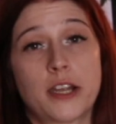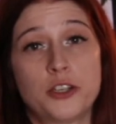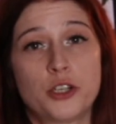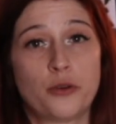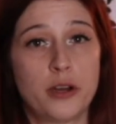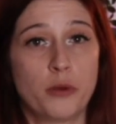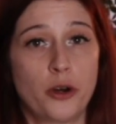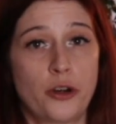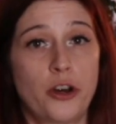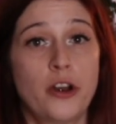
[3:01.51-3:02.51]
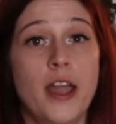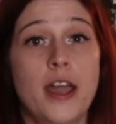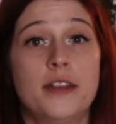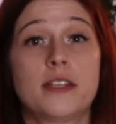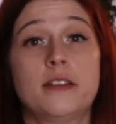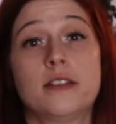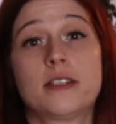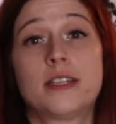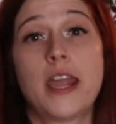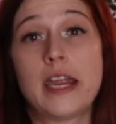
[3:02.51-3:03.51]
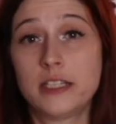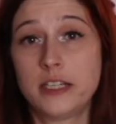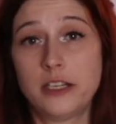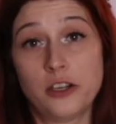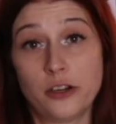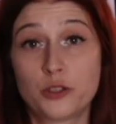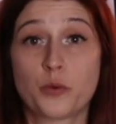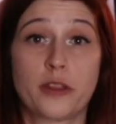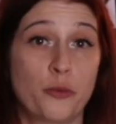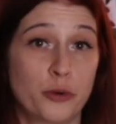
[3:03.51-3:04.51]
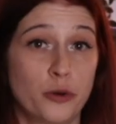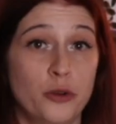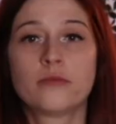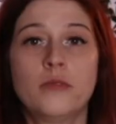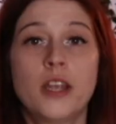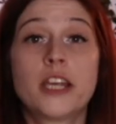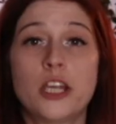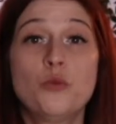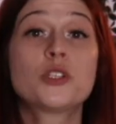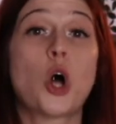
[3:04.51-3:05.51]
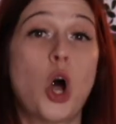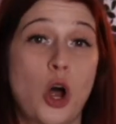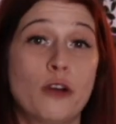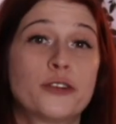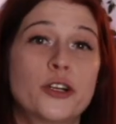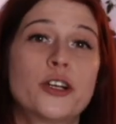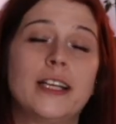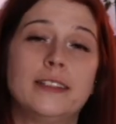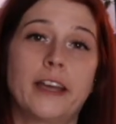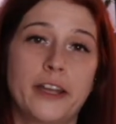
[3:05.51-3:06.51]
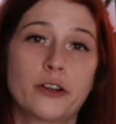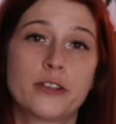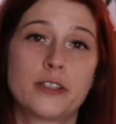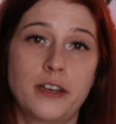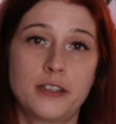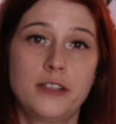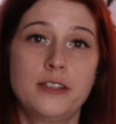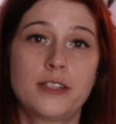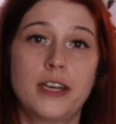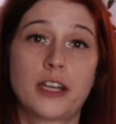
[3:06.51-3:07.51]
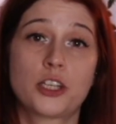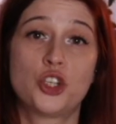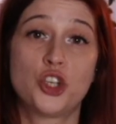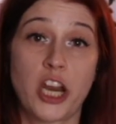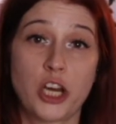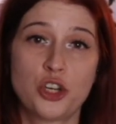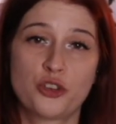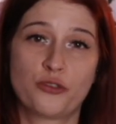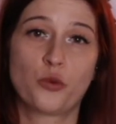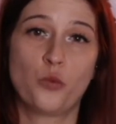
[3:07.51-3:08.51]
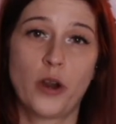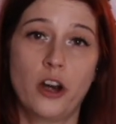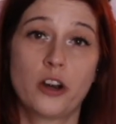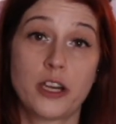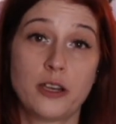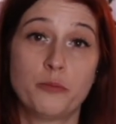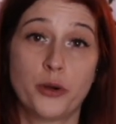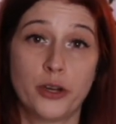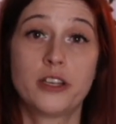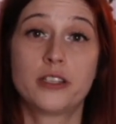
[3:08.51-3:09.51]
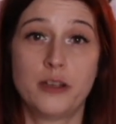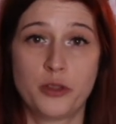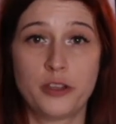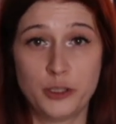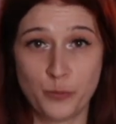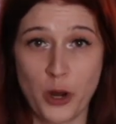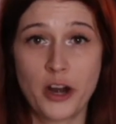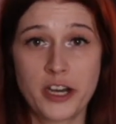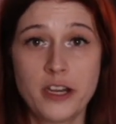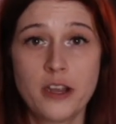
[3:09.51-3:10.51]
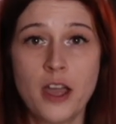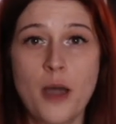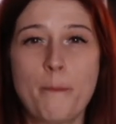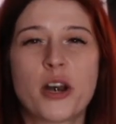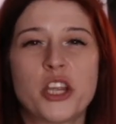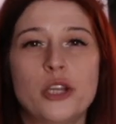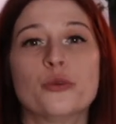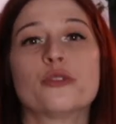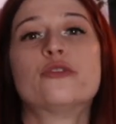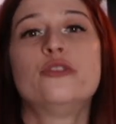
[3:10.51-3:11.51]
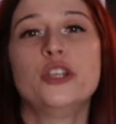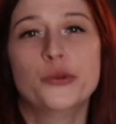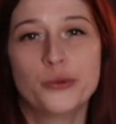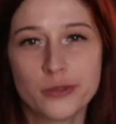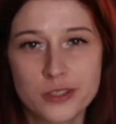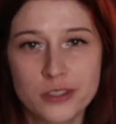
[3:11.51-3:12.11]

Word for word: degree murder and sentenced to 18 years without parole. He was offered a lighter sentence in exchange for where he put Timothy's body, but he refused.